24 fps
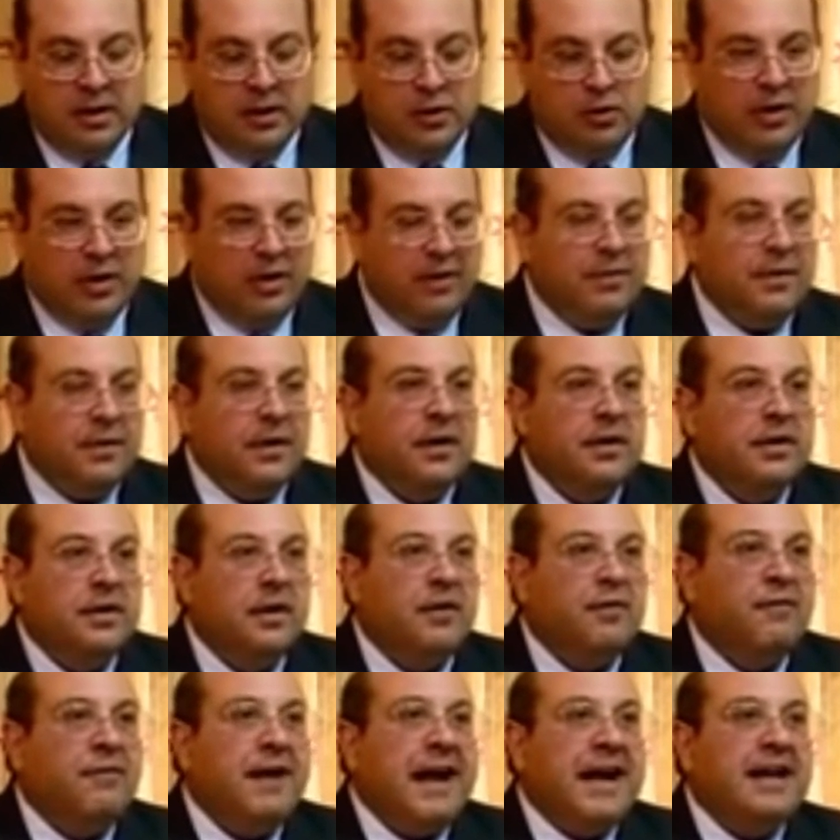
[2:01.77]
You have
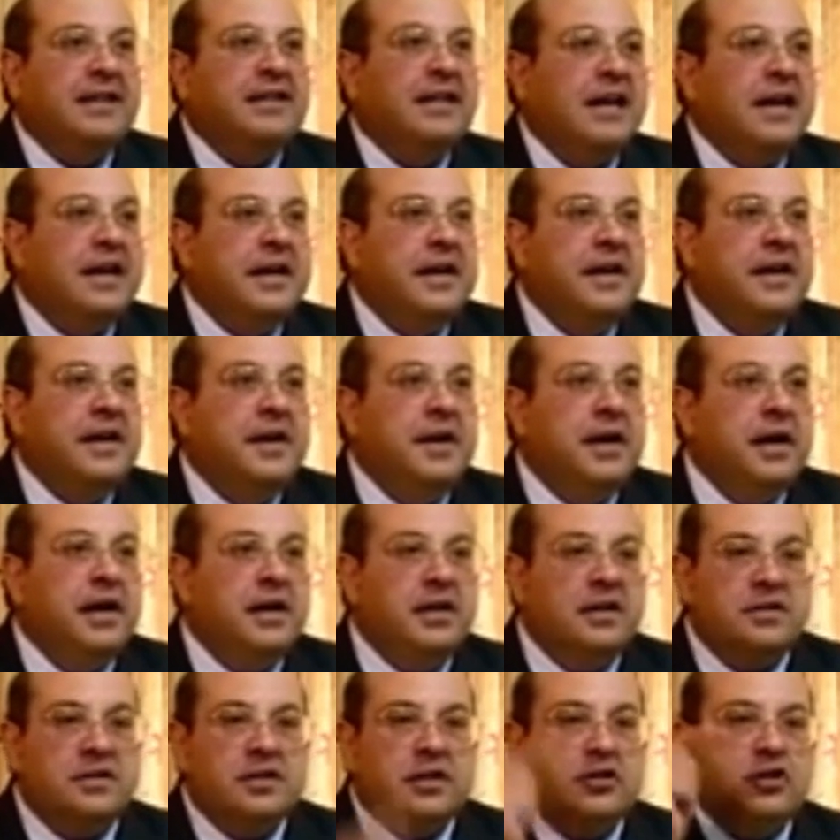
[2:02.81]
the fact that India
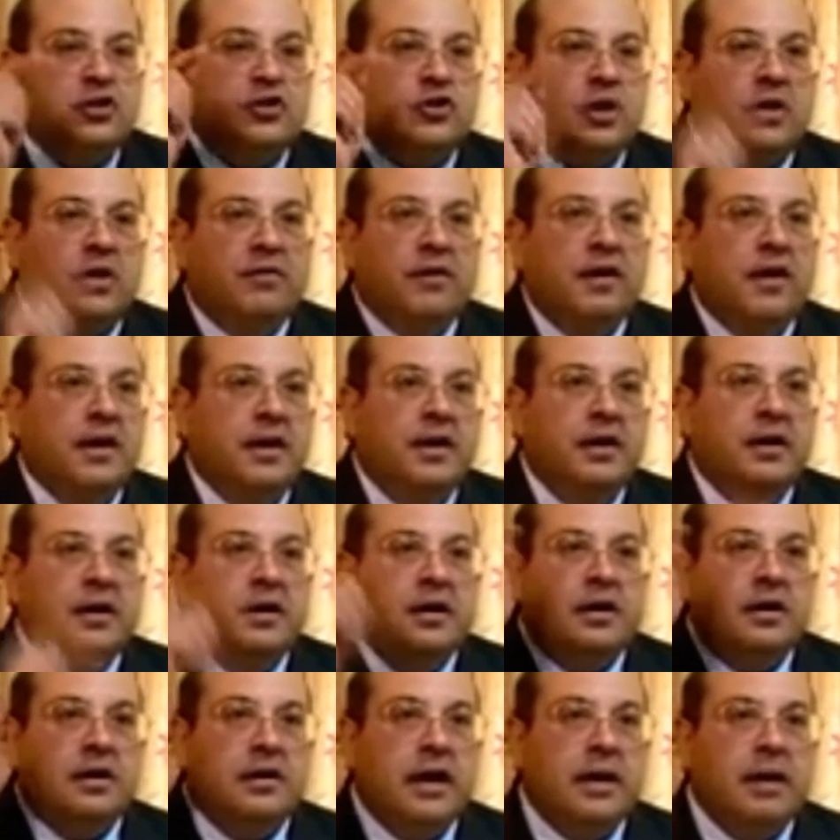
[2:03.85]
is a sovereign
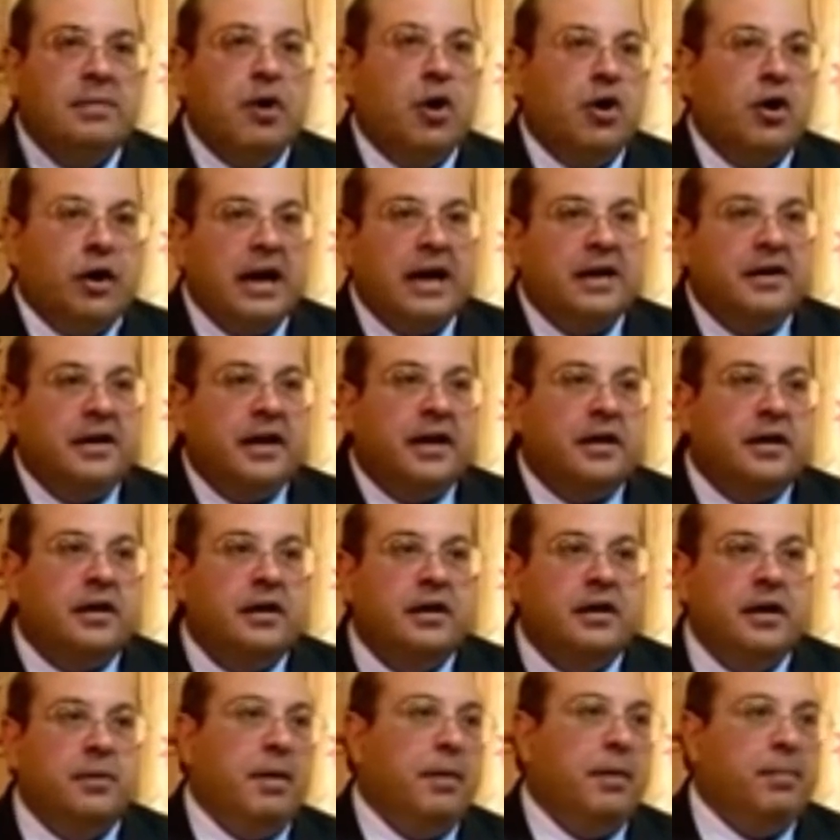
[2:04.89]

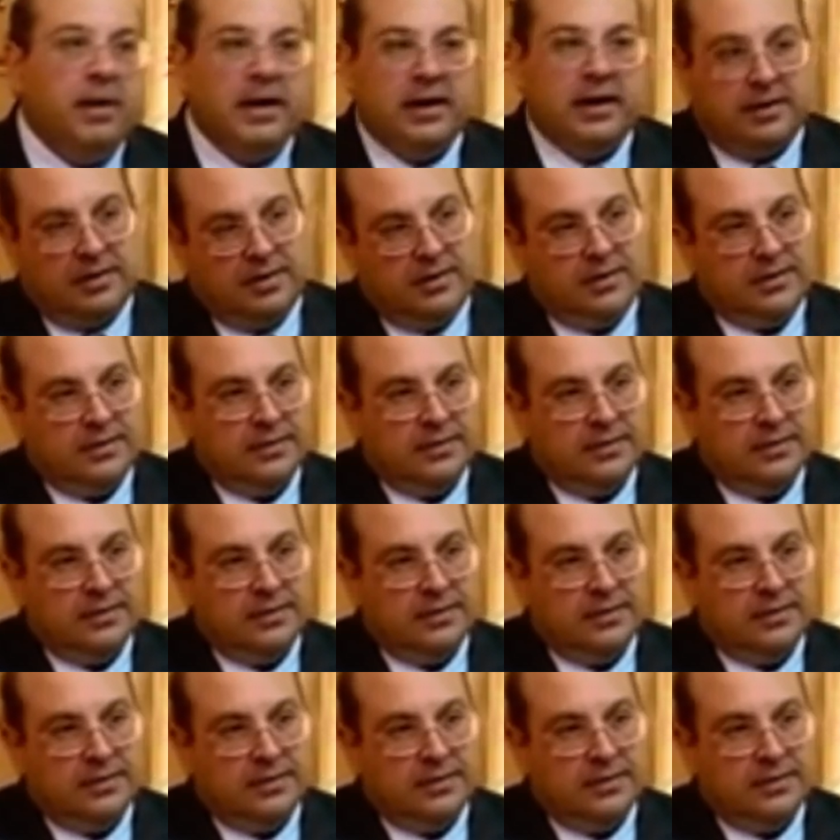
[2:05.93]
democratic republic.